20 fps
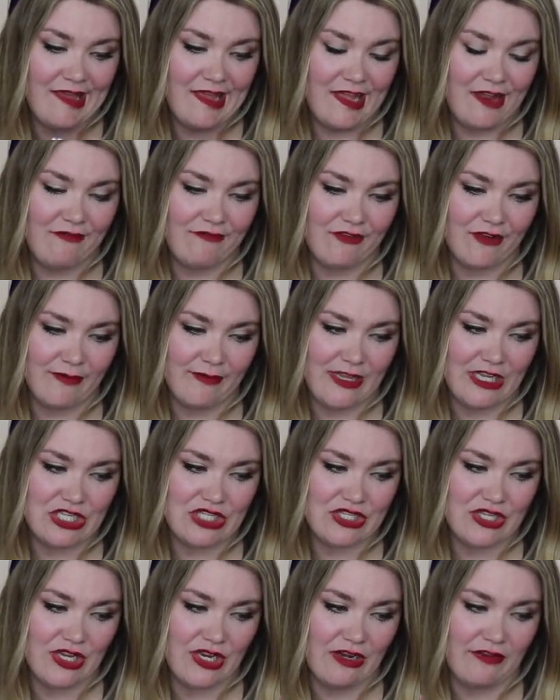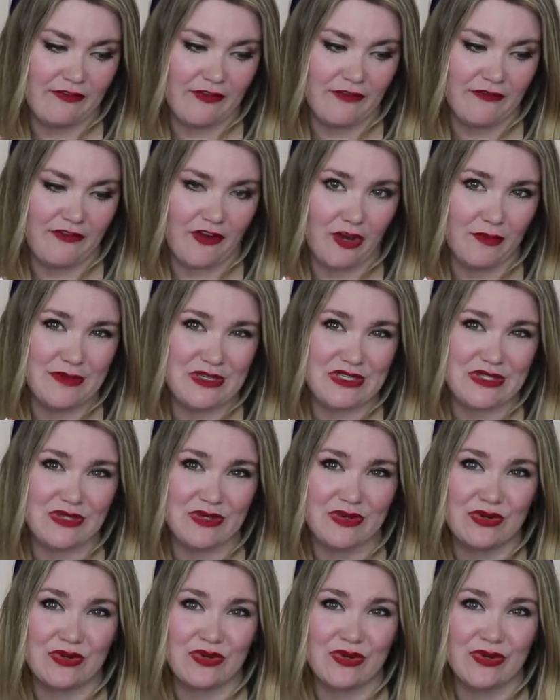information for
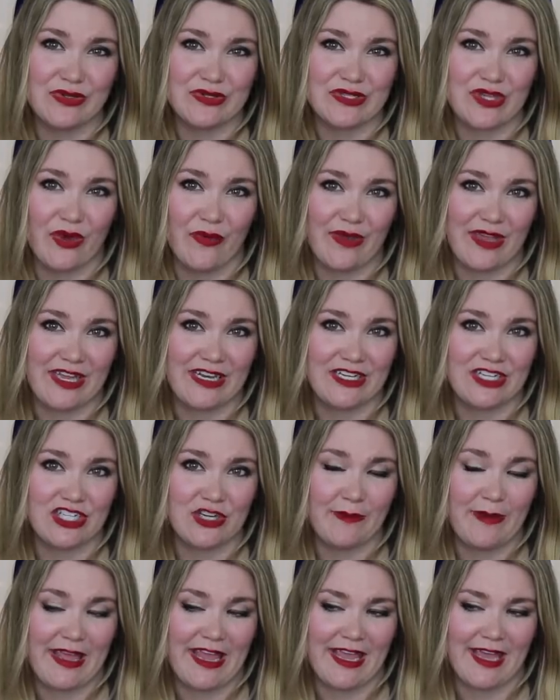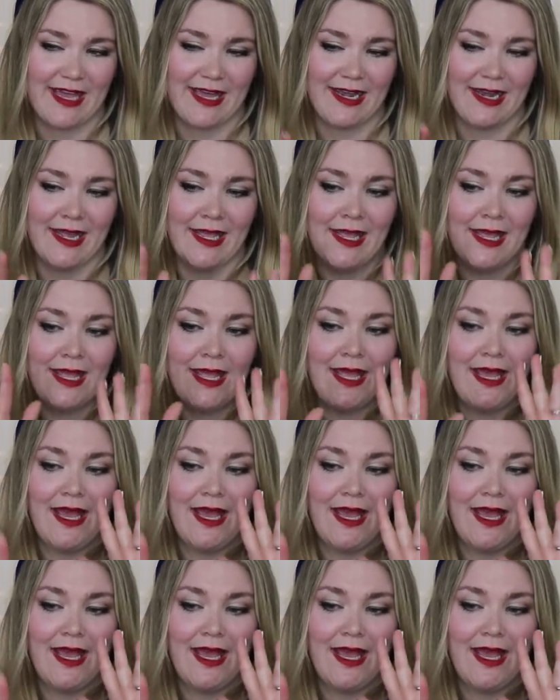pharmaceuticals going into Japan.